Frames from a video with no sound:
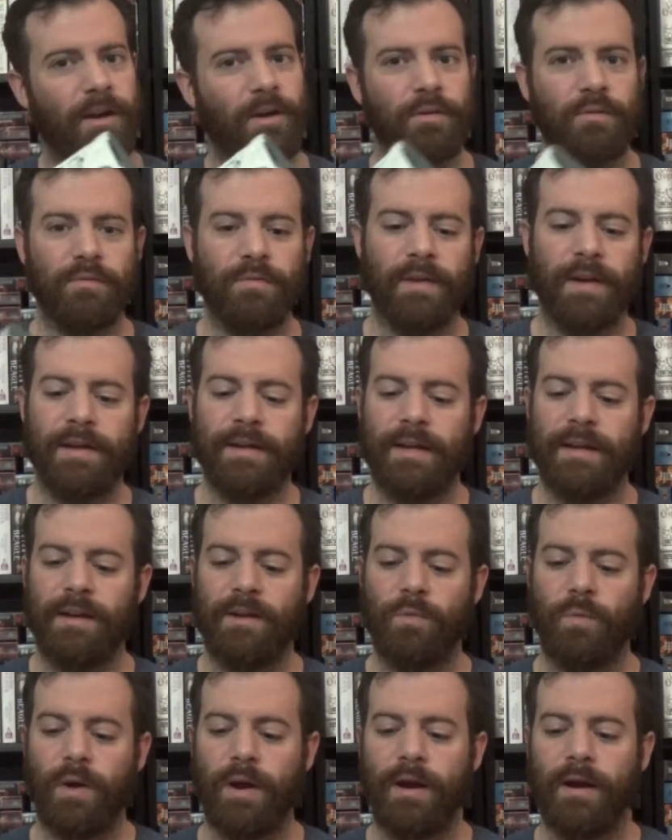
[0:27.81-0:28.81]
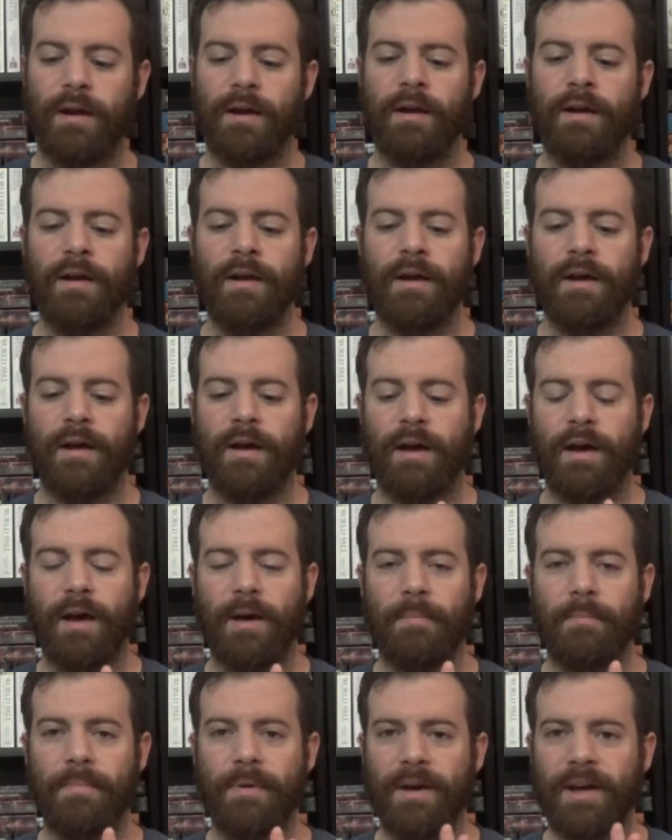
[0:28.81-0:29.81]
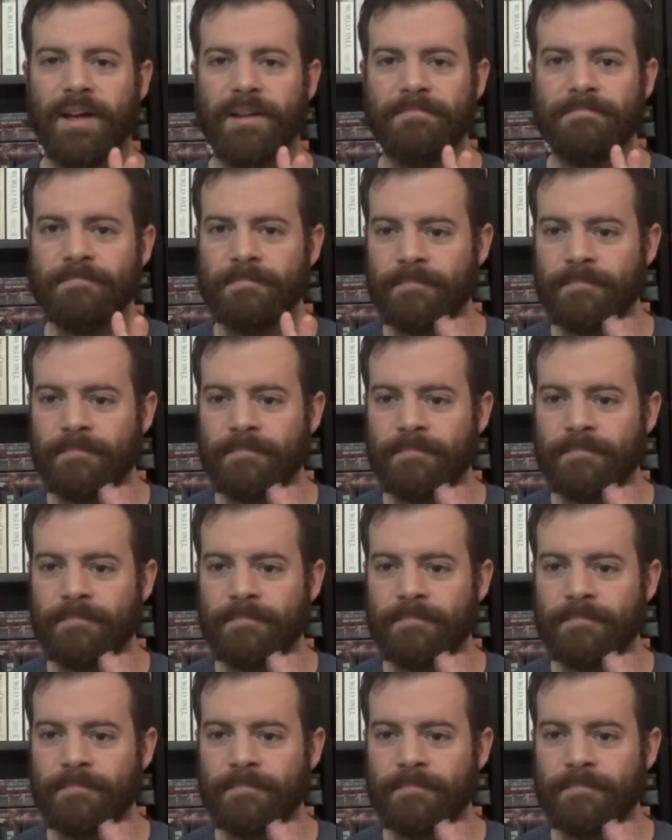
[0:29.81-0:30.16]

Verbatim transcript: couldn't find anywhere, uh, but